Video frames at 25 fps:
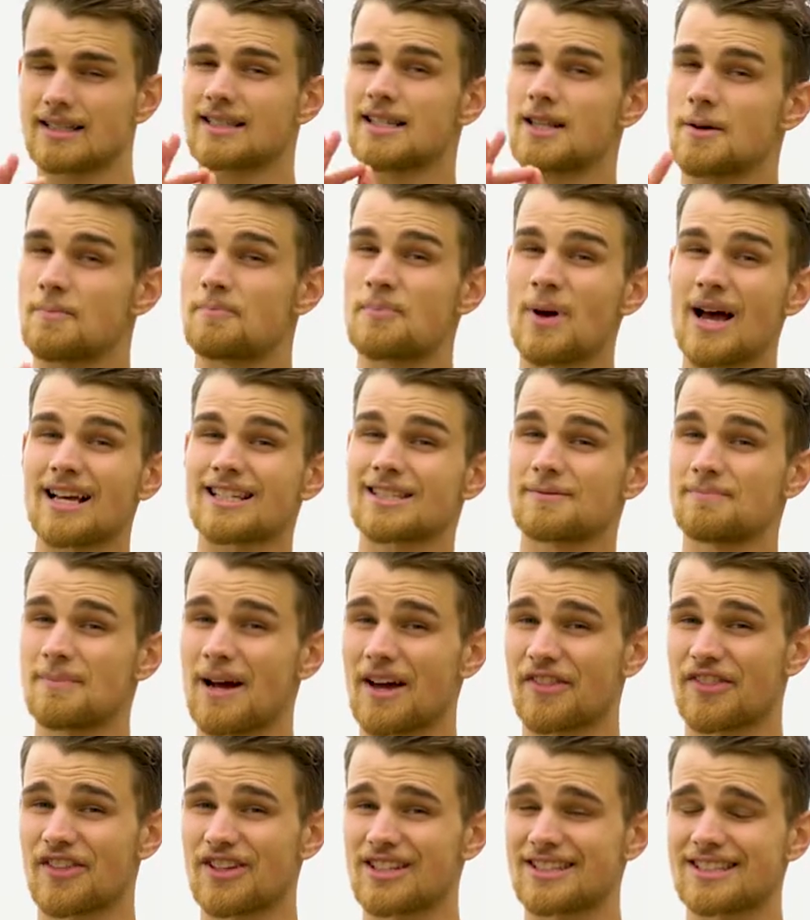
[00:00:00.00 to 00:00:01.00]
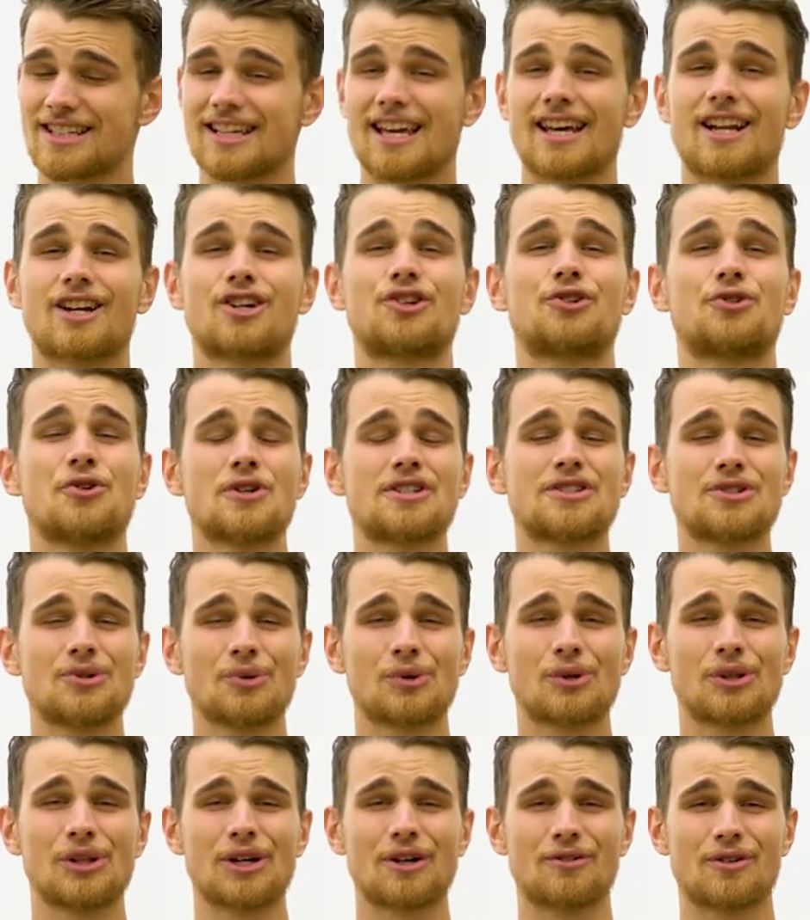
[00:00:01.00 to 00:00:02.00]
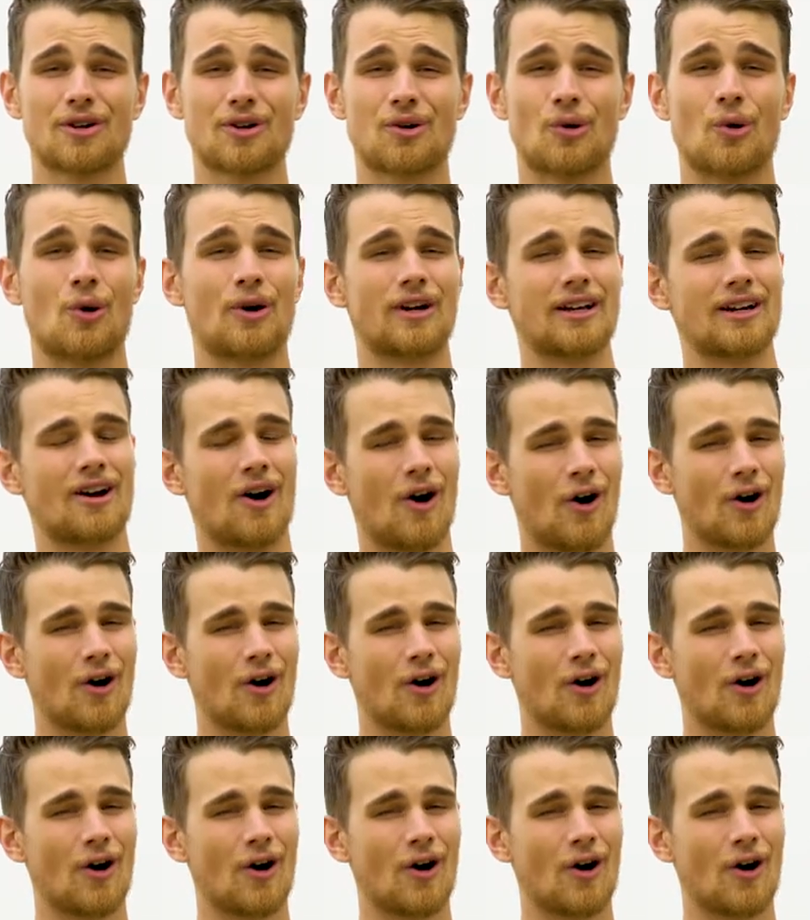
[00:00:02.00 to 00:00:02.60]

So the best method to get a crystal clear recording